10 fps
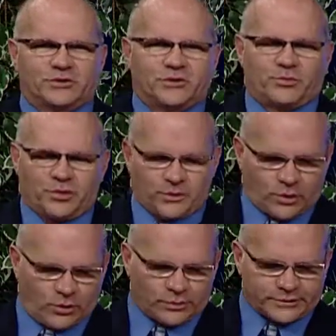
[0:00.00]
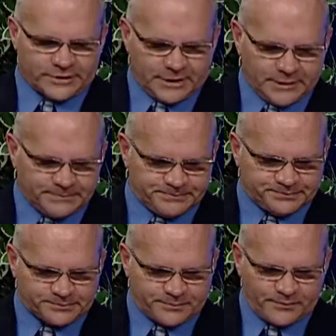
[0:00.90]
Supreme Court seat.
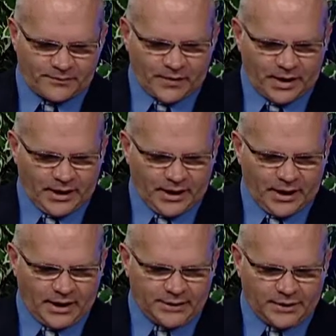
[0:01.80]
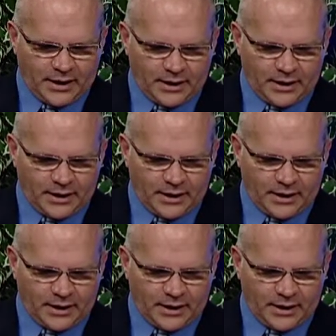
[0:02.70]
And